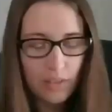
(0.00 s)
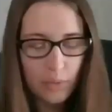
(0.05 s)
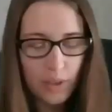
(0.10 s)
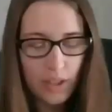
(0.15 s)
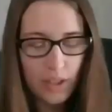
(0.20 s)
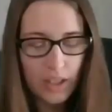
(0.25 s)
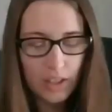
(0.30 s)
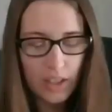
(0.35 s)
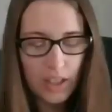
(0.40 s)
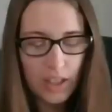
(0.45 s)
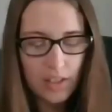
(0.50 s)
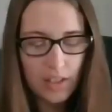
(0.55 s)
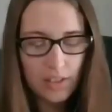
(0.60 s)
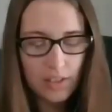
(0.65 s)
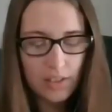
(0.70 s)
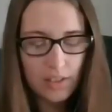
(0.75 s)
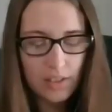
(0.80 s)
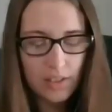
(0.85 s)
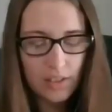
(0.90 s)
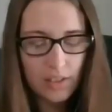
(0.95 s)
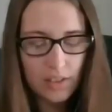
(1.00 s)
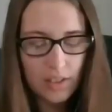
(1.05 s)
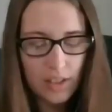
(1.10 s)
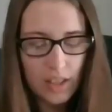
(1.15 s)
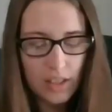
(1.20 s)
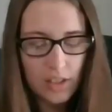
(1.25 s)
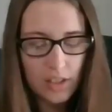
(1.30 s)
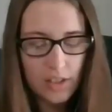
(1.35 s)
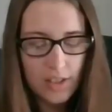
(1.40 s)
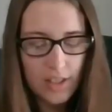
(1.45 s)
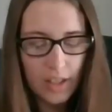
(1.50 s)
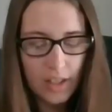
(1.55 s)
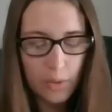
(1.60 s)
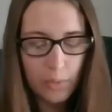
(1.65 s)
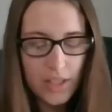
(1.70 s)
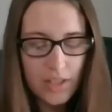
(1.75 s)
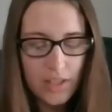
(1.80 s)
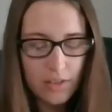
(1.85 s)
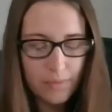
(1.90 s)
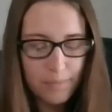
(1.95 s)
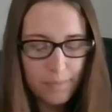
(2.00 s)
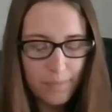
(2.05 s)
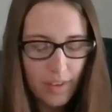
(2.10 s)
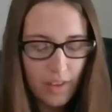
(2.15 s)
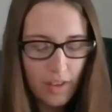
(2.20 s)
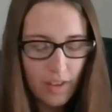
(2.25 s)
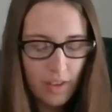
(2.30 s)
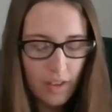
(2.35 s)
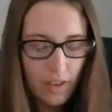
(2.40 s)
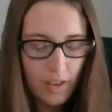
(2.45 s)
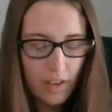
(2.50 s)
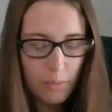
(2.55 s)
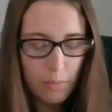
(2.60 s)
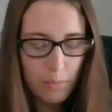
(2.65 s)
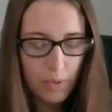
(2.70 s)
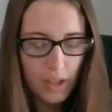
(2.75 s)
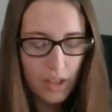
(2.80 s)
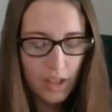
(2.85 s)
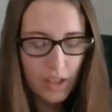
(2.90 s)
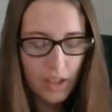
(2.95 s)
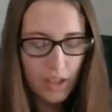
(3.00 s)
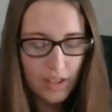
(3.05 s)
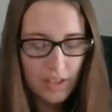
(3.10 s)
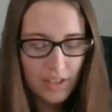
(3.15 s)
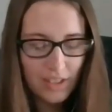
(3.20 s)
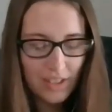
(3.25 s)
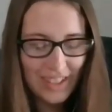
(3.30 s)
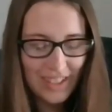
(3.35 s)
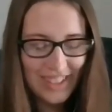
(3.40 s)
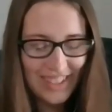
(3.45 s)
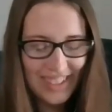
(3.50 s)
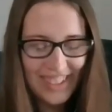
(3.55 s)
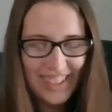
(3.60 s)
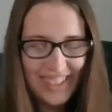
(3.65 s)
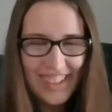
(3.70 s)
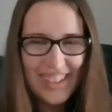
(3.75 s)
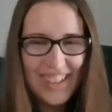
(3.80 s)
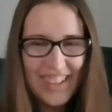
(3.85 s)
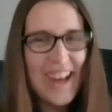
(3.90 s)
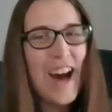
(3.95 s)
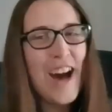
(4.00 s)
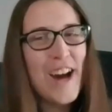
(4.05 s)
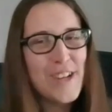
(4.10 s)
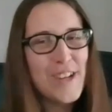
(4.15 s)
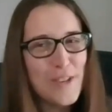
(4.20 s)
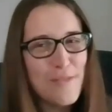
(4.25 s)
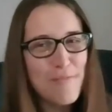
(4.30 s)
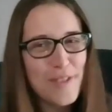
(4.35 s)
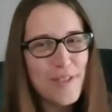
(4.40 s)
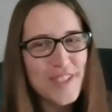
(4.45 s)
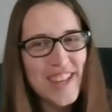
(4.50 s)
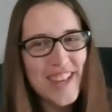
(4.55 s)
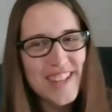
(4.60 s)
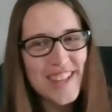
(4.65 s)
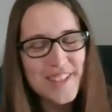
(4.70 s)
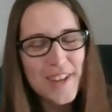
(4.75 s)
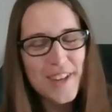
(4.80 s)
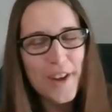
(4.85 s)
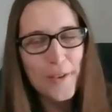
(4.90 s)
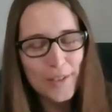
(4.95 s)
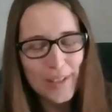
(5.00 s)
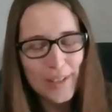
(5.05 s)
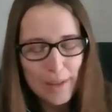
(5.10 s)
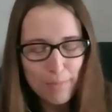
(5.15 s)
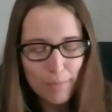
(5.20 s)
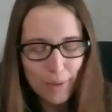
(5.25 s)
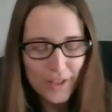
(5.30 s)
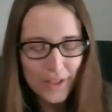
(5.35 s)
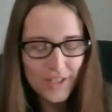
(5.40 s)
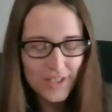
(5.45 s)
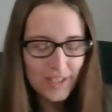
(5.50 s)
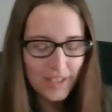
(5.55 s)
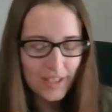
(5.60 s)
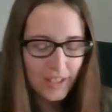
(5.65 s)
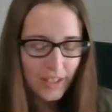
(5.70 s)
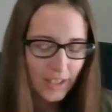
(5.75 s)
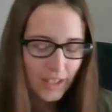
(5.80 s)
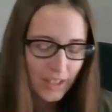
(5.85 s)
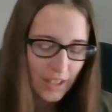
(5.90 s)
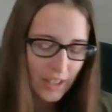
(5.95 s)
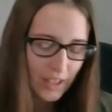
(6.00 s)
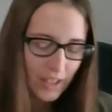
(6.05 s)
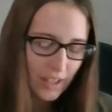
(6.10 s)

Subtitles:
well, he looks like a weasel, but 100% only personal